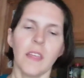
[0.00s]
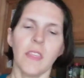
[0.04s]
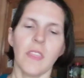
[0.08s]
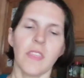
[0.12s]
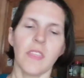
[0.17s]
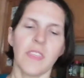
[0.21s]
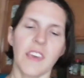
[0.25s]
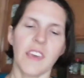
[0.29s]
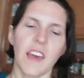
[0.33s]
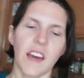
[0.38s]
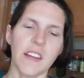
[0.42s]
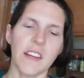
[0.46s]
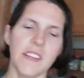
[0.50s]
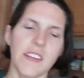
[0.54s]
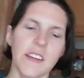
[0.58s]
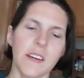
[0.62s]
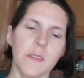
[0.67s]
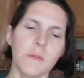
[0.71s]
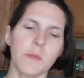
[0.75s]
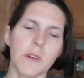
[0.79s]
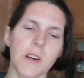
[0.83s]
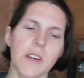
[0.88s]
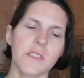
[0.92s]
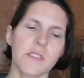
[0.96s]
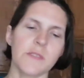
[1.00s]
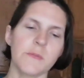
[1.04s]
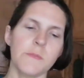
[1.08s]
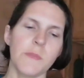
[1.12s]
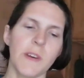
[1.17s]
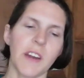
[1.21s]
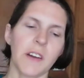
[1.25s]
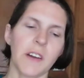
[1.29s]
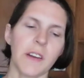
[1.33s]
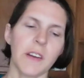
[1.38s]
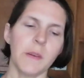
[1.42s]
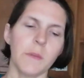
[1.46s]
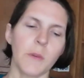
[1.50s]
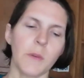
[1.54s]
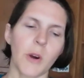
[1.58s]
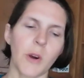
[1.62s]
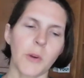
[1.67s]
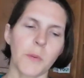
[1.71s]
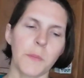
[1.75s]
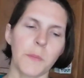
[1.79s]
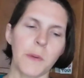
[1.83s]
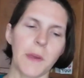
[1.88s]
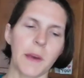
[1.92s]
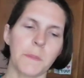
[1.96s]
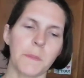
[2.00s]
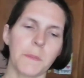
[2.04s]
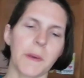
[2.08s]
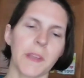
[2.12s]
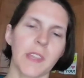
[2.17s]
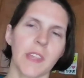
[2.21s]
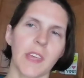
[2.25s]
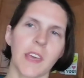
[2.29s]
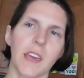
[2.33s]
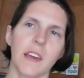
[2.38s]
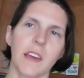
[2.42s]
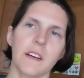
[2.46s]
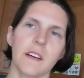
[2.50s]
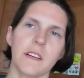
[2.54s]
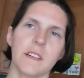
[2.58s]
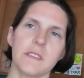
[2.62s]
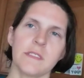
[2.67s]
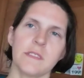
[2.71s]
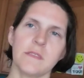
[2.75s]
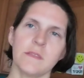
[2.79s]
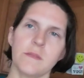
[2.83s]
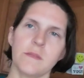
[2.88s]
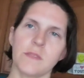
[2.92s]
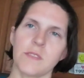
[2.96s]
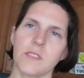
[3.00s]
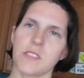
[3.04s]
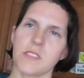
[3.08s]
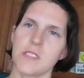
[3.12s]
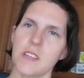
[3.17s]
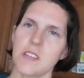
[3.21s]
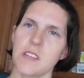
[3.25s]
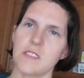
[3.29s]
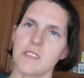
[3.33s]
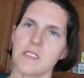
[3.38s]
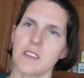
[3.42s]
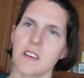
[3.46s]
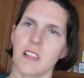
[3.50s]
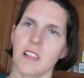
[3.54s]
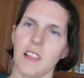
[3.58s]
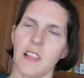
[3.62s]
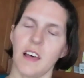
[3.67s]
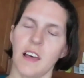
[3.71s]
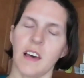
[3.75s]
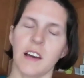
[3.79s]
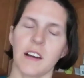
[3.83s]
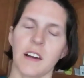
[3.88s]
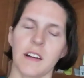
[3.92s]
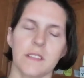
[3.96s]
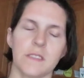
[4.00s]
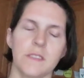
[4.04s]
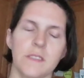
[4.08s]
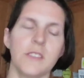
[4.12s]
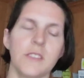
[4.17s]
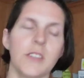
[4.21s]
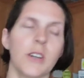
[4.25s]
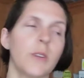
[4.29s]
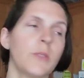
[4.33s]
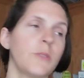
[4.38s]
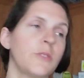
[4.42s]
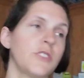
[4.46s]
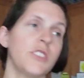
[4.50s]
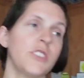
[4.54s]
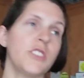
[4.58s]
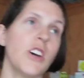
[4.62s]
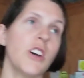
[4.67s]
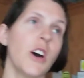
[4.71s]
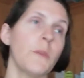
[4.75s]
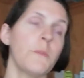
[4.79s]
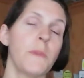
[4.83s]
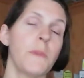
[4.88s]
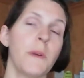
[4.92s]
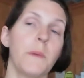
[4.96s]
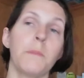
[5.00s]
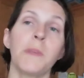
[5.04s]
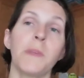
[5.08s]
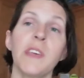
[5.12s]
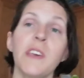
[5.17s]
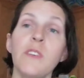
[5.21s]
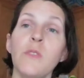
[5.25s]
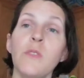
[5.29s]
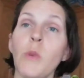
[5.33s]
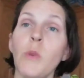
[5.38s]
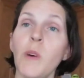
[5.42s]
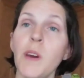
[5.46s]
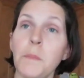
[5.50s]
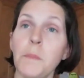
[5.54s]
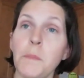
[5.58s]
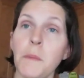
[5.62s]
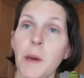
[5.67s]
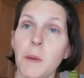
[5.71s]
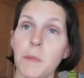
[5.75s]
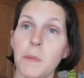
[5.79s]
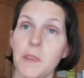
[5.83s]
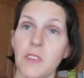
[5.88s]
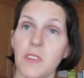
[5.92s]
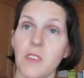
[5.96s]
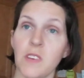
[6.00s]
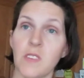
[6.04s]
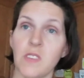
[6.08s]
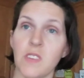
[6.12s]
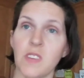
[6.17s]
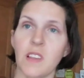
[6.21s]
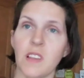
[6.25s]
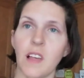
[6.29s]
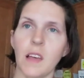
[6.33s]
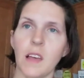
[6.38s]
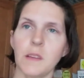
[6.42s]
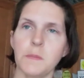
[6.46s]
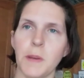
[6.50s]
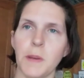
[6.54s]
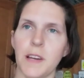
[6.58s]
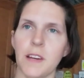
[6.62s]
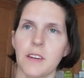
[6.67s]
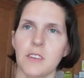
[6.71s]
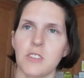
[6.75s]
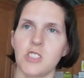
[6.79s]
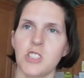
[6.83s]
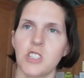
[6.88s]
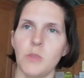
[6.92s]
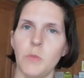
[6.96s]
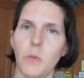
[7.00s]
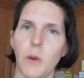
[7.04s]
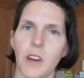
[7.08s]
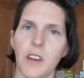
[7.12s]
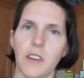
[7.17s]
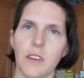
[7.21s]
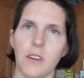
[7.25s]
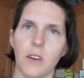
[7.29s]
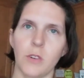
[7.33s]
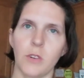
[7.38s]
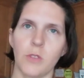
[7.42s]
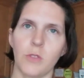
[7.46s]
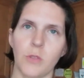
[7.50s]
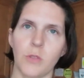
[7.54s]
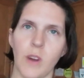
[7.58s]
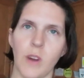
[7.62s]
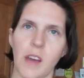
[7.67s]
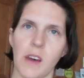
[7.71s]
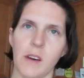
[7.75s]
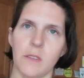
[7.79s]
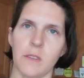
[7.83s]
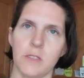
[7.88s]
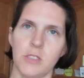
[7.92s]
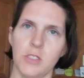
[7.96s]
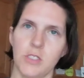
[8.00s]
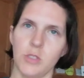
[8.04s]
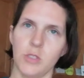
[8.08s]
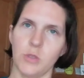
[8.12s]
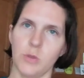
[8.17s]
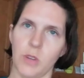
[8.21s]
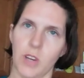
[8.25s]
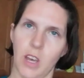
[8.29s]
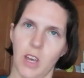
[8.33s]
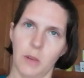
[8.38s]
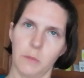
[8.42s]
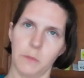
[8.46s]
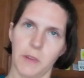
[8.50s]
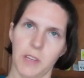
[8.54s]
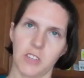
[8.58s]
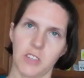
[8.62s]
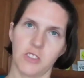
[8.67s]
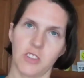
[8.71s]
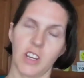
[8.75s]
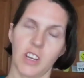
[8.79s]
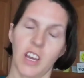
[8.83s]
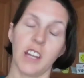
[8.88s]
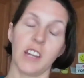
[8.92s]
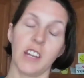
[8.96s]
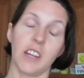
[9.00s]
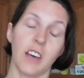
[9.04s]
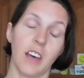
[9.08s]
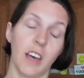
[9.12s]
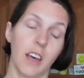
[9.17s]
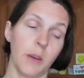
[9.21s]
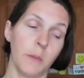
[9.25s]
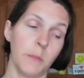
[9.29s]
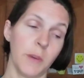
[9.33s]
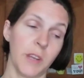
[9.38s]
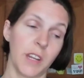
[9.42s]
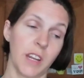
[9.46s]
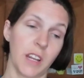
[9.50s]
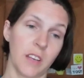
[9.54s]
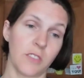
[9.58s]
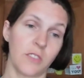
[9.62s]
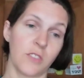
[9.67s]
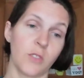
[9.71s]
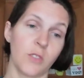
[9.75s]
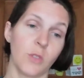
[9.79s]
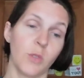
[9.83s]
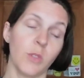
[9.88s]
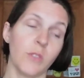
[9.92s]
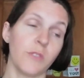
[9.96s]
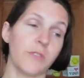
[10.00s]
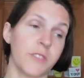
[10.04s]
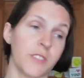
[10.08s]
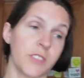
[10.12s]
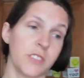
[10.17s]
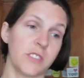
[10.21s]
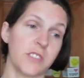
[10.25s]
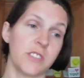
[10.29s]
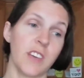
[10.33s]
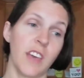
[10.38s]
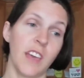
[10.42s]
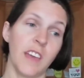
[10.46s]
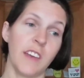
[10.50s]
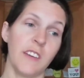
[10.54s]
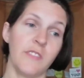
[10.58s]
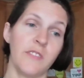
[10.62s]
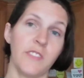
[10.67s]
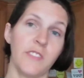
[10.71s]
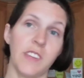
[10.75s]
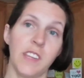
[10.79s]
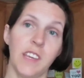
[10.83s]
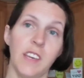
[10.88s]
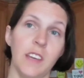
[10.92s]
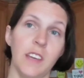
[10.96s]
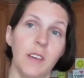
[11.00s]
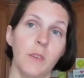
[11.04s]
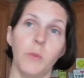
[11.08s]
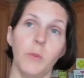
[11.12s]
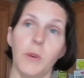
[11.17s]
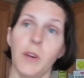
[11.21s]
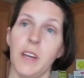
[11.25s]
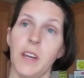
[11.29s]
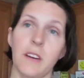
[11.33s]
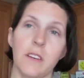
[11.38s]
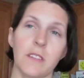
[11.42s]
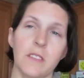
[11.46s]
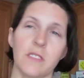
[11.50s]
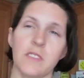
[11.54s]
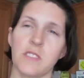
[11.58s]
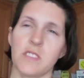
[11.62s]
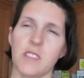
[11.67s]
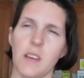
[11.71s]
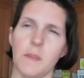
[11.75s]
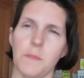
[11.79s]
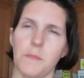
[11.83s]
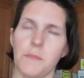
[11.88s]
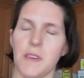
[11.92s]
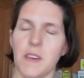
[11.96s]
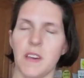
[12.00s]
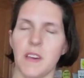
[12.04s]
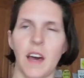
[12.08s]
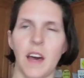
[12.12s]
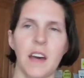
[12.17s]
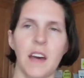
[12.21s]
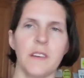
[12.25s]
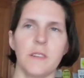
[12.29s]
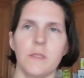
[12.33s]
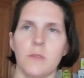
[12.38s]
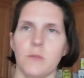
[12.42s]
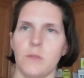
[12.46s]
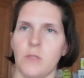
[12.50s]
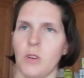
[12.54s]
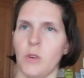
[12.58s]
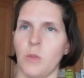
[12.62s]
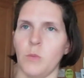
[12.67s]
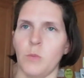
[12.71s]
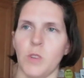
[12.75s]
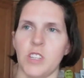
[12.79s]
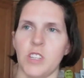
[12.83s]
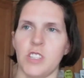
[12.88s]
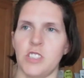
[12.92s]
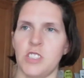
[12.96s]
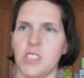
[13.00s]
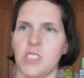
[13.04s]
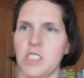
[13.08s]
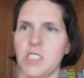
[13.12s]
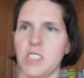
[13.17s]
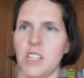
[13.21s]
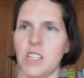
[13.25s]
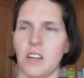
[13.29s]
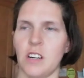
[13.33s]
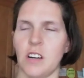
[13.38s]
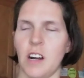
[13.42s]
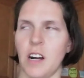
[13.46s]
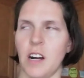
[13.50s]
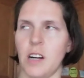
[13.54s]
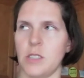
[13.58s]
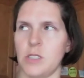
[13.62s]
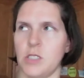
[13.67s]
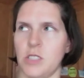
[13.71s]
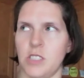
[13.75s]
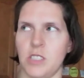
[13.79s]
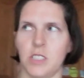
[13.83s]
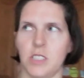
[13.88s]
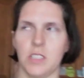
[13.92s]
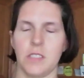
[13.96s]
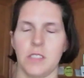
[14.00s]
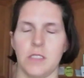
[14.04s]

the idea was Mary woke me up at like 6 o'clock. No, she told me, please wake me up at 6 o'clock because she wanted to go try out her new helmet. She got a helmet at school for safety week or something. I don't know what she did or how she